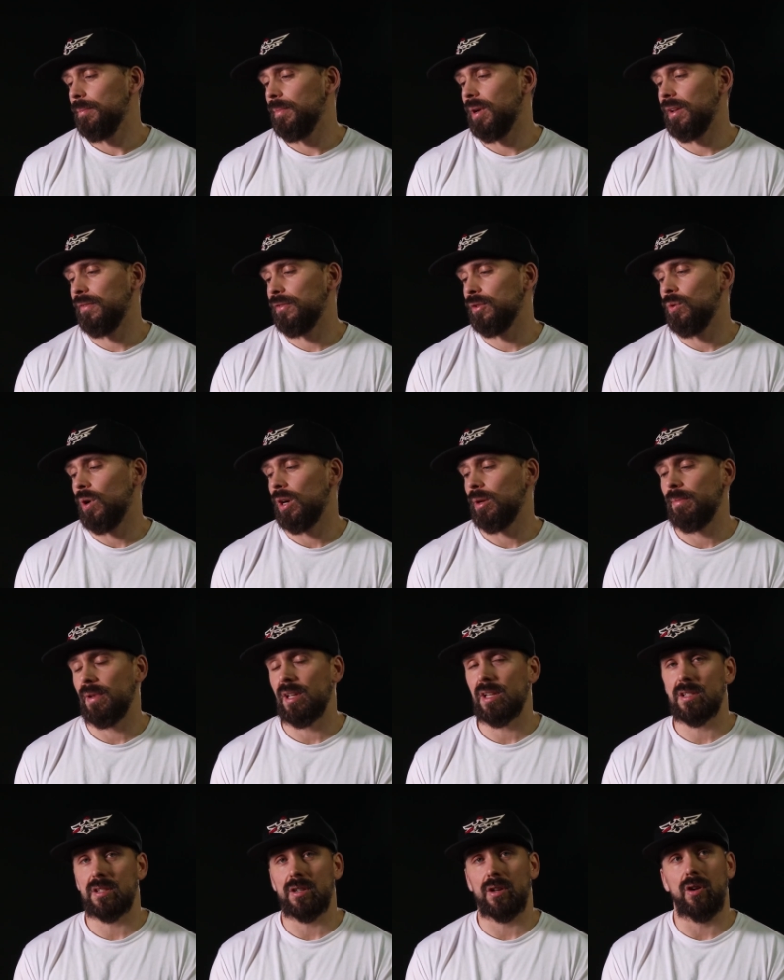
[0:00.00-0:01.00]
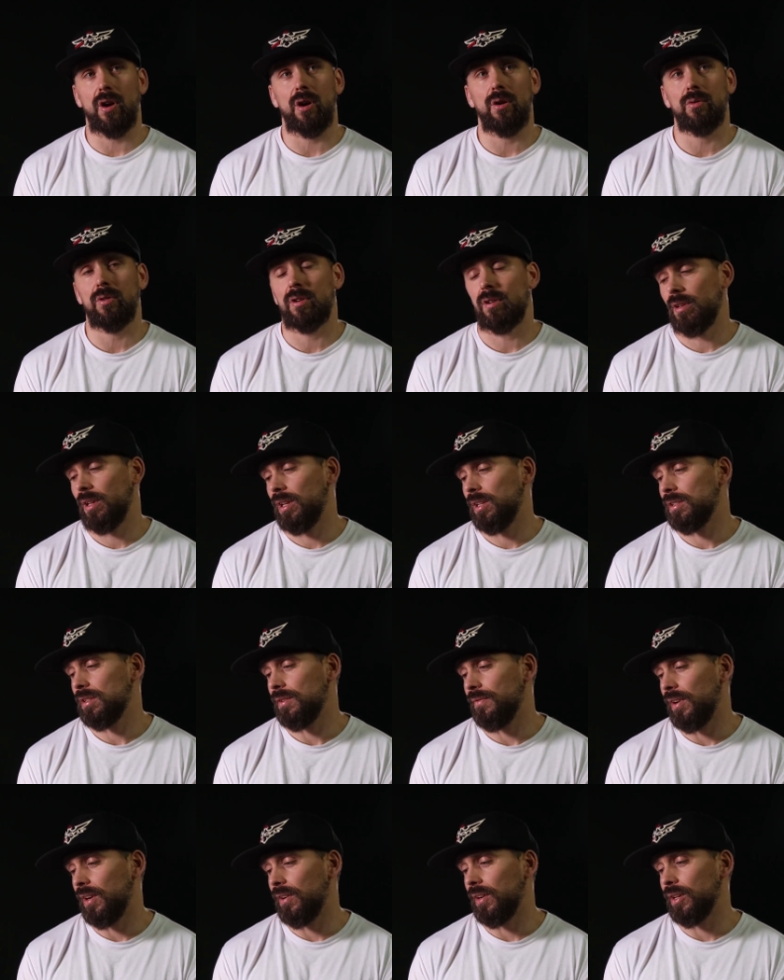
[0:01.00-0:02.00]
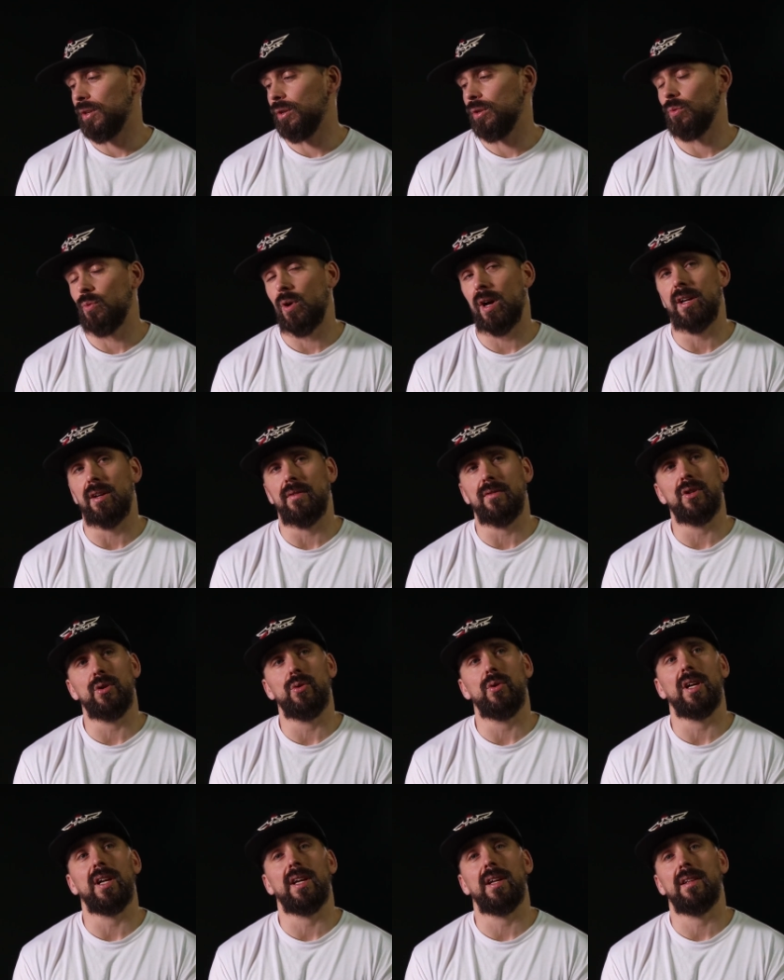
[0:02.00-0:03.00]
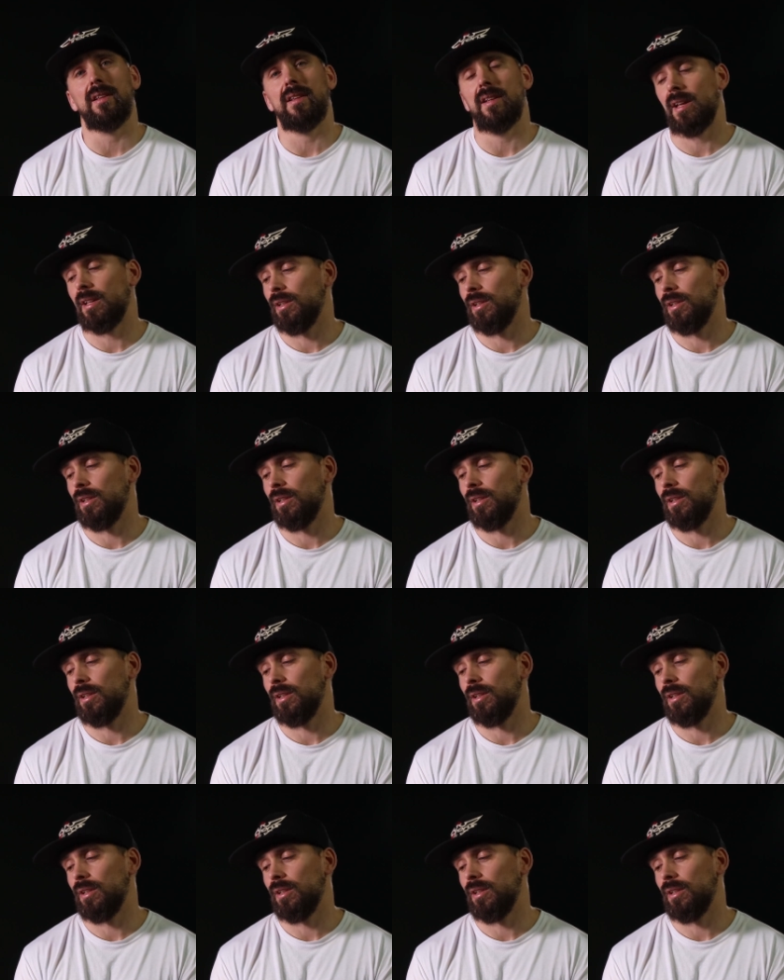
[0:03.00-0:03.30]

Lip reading: But if you want to mix your own, it's a very good way of doing it.